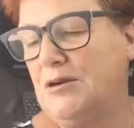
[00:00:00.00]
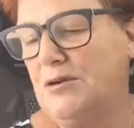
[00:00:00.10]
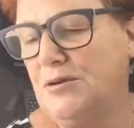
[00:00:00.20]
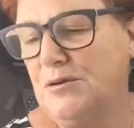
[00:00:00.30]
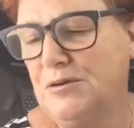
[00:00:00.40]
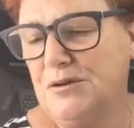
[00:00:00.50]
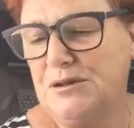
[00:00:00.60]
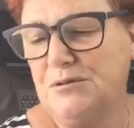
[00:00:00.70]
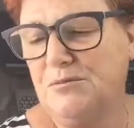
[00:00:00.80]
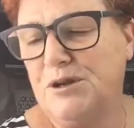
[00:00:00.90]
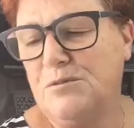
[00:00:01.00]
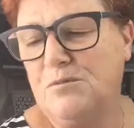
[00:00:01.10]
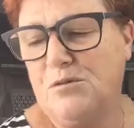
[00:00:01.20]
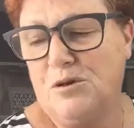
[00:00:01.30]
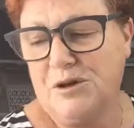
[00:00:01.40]
because we
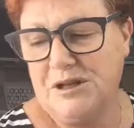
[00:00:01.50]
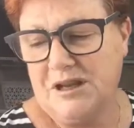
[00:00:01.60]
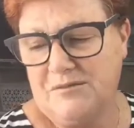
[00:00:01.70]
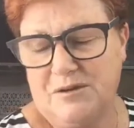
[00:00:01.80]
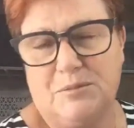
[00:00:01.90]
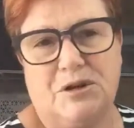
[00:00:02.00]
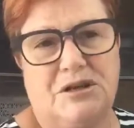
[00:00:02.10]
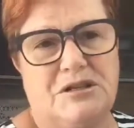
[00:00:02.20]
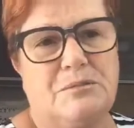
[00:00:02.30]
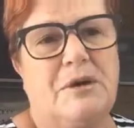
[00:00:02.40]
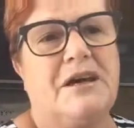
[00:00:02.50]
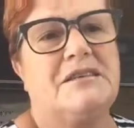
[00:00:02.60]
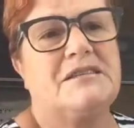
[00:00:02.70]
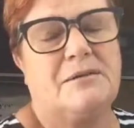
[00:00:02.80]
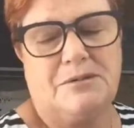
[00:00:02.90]
want everybody to
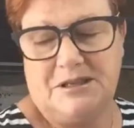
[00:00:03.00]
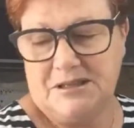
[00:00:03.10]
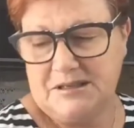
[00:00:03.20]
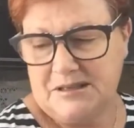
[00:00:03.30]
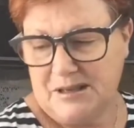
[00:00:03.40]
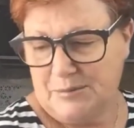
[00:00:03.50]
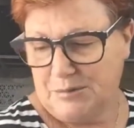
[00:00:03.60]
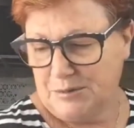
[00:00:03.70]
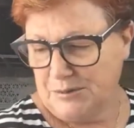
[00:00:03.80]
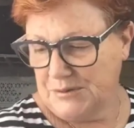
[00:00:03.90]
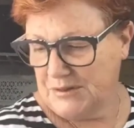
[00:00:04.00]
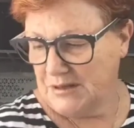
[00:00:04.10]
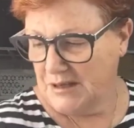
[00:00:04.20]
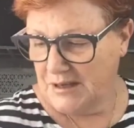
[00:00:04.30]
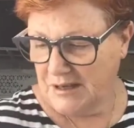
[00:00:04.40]
make some of these
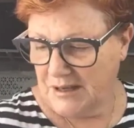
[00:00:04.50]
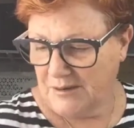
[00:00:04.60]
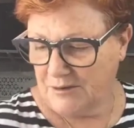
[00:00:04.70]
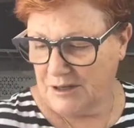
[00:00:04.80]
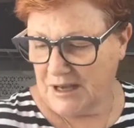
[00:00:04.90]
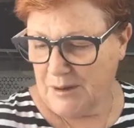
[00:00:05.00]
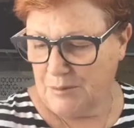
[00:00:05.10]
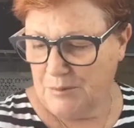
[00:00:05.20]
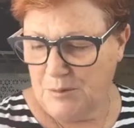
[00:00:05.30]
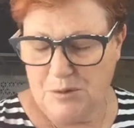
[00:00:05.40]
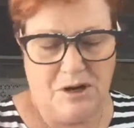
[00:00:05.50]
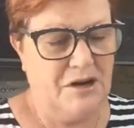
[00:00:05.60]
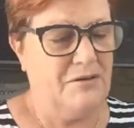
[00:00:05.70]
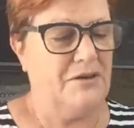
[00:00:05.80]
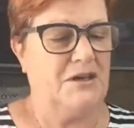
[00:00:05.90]
samples. And I've got a couple
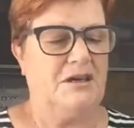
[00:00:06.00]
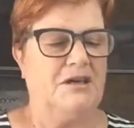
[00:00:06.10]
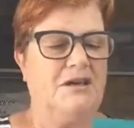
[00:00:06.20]
more over